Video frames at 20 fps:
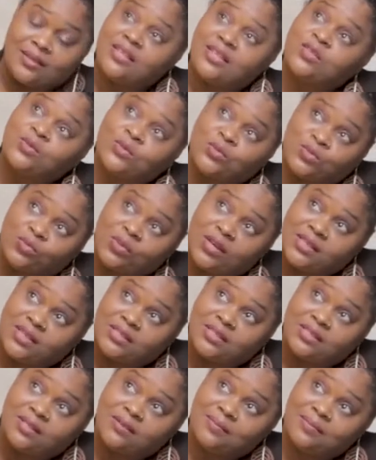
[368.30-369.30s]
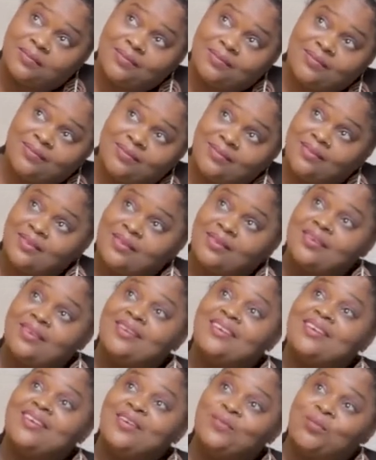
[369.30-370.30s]
This was Reggie.
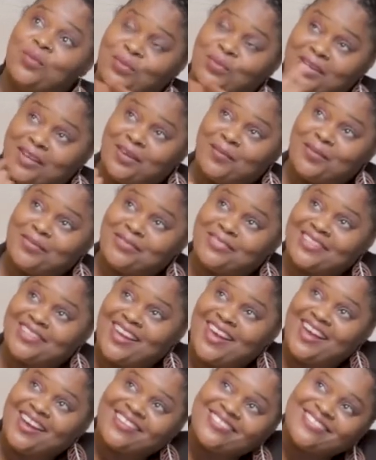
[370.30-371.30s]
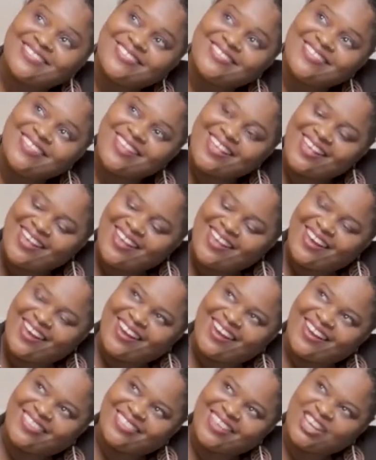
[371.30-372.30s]
When you come over to the house. I
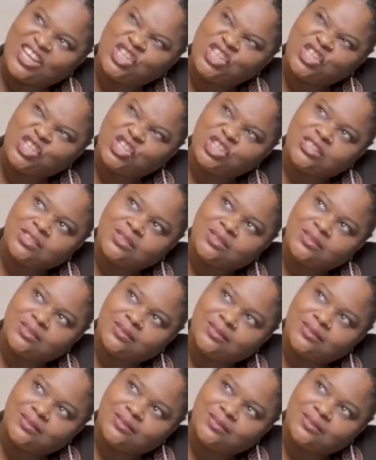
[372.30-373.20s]
got that cush.